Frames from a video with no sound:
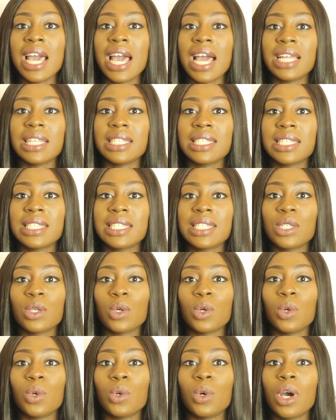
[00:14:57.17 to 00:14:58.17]
and
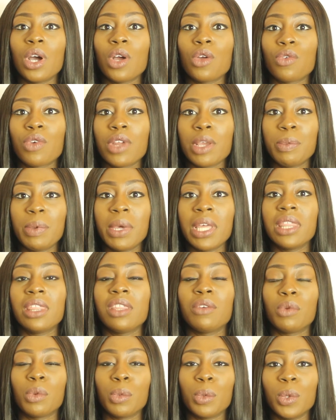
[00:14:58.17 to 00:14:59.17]
still reaping
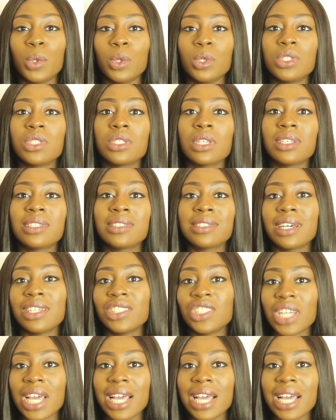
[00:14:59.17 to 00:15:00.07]
the rewards such